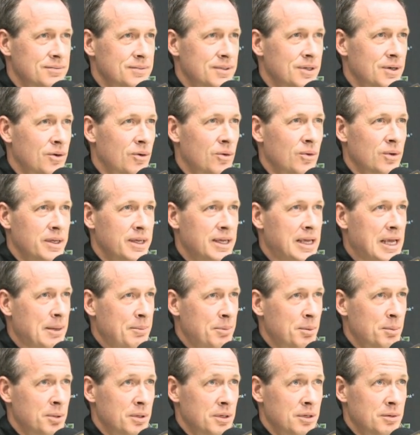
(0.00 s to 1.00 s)
they're only
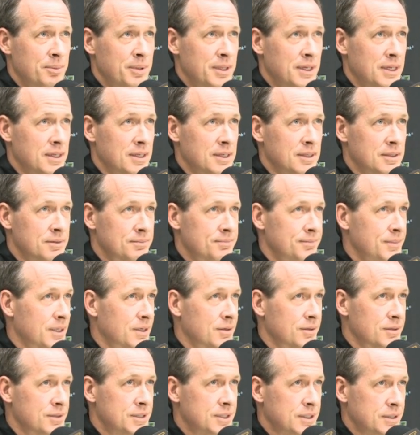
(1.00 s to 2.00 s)
capable of being a you
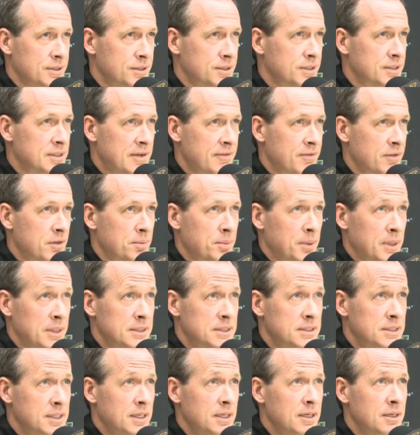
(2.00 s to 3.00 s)
know a sixth or seventh
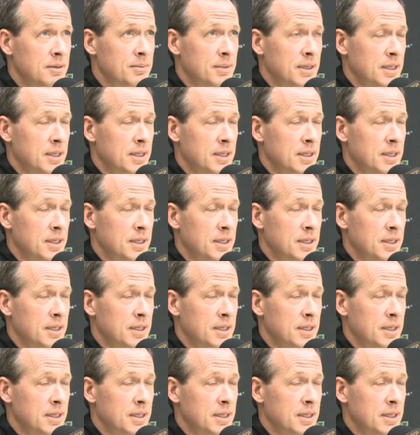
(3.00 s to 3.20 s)
place team.